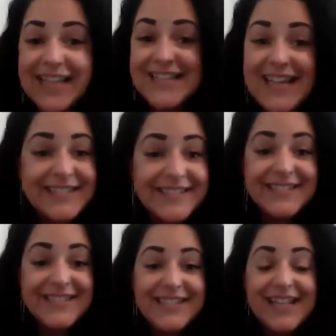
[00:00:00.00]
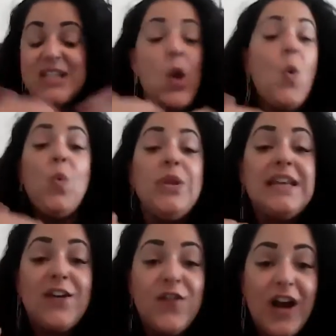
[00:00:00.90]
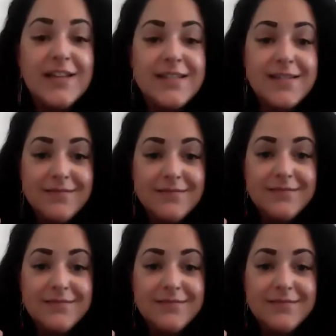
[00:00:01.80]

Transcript: That's it. That's the only difference.